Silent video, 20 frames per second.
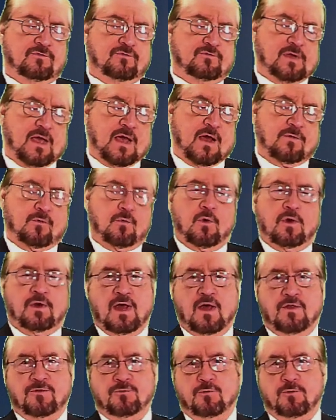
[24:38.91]
sound going
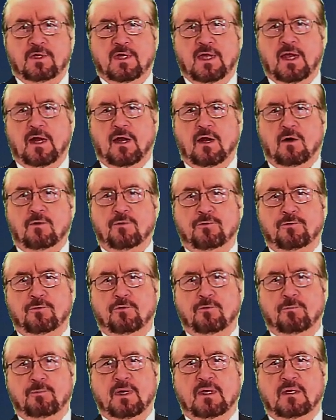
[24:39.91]
down through the air and through
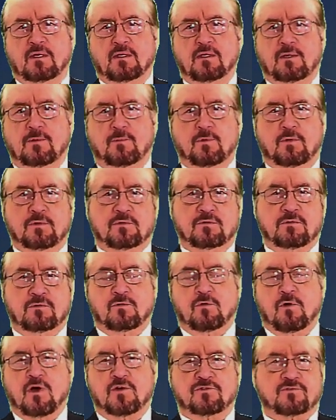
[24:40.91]
the metal and it would
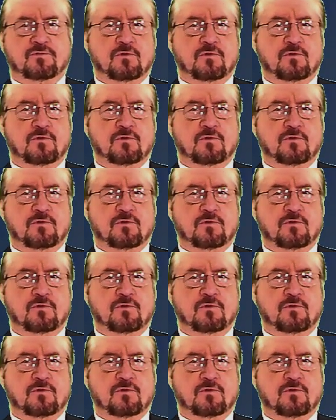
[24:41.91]
cross